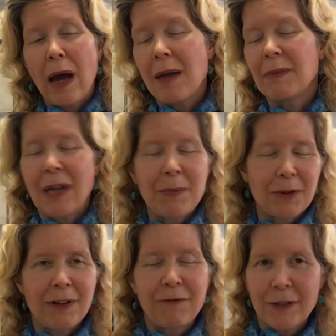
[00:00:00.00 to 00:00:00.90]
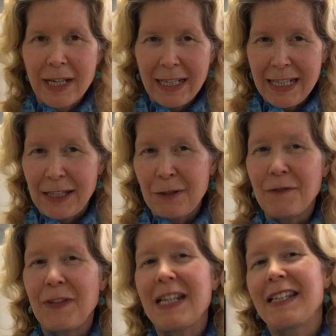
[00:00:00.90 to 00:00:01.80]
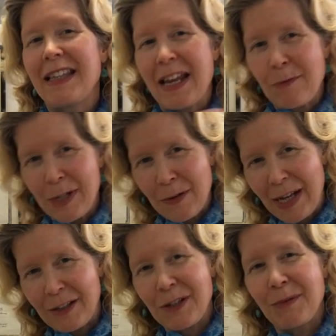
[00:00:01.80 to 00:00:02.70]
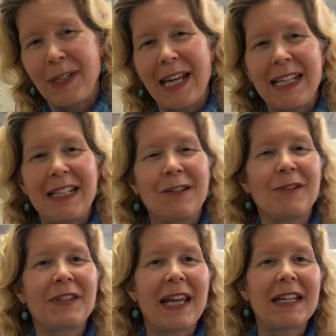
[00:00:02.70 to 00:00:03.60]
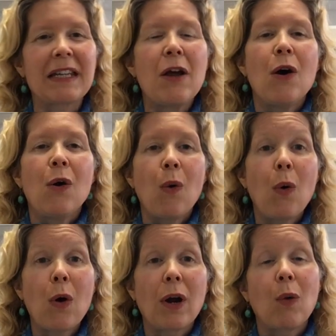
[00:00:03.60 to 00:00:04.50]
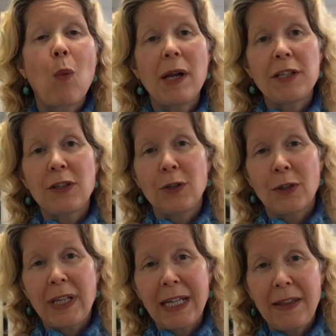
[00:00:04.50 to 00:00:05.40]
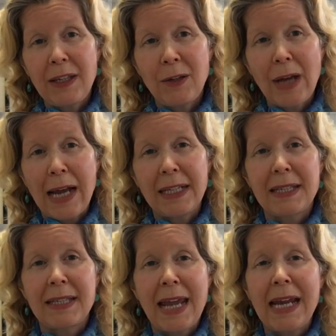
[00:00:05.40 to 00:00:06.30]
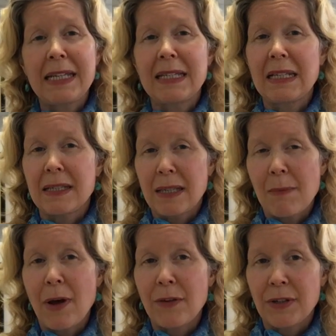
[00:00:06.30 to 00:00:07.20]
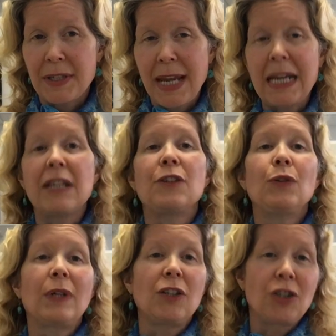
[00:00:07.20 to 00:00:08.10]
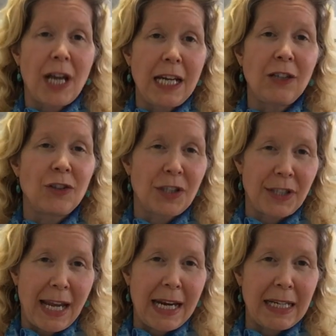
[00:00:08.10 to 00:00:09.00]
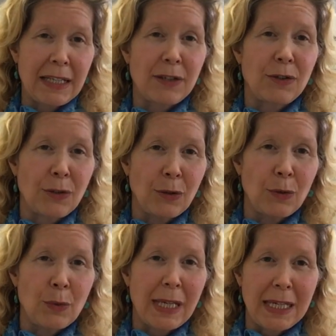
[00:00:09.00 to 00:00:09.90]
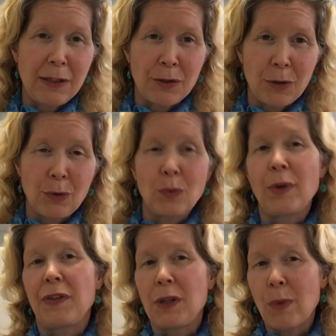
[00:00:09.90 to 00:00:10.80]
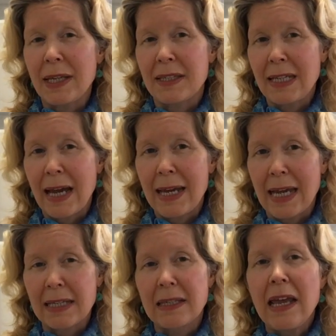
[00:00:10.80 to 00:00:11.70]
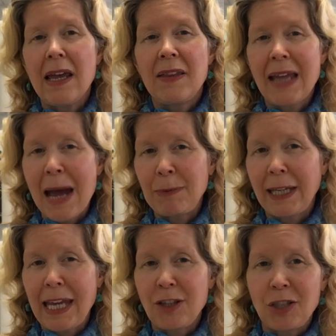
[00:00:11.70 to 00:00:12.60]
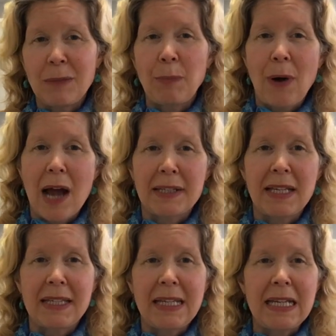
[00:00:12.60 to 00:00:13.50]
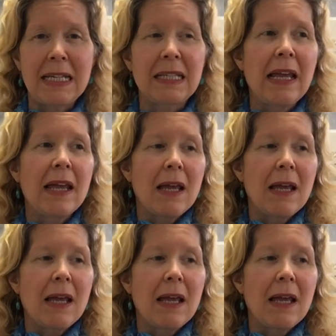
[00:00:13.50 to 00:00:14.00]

I'm sorry, for an E-2 visa, and then when you enter you would get E-2 status. Or once you're in the United States in some other status, you can change status to E-2 with USCIS. The application processes